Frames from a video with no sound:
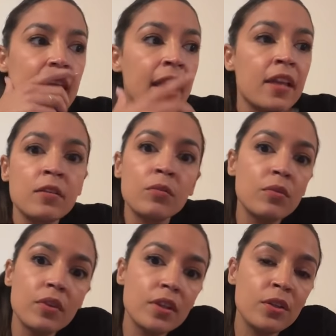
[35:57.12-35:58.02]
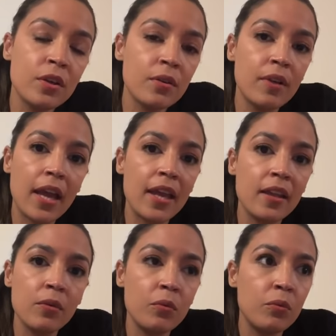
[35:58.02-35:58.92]
you know,
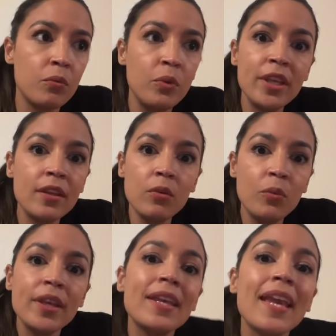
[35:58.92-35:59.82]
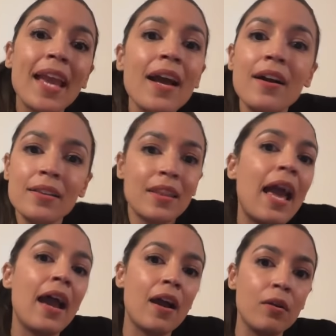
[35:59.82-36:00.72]
we can't
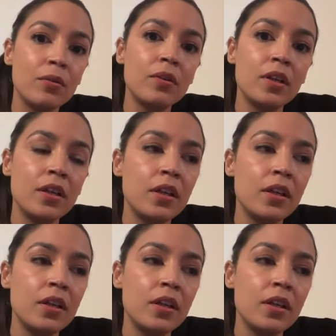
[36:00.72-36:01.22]
allow,